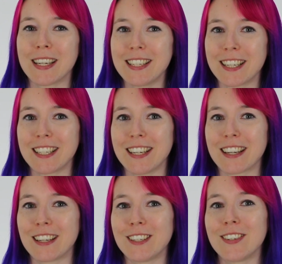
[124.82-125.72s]

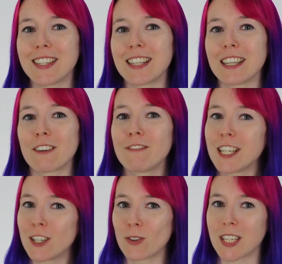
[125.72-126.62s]
Kitashina uses the
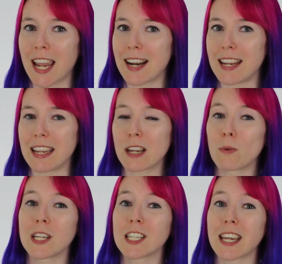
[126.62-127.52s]
original technique,
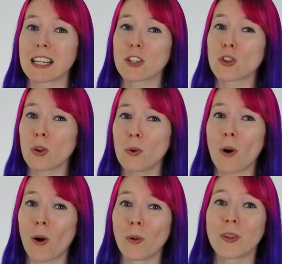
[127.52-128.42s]
which takes 2
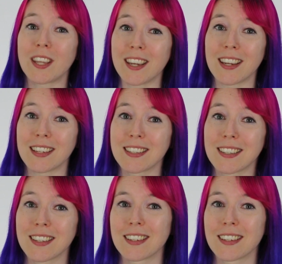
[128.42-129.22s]
whole years.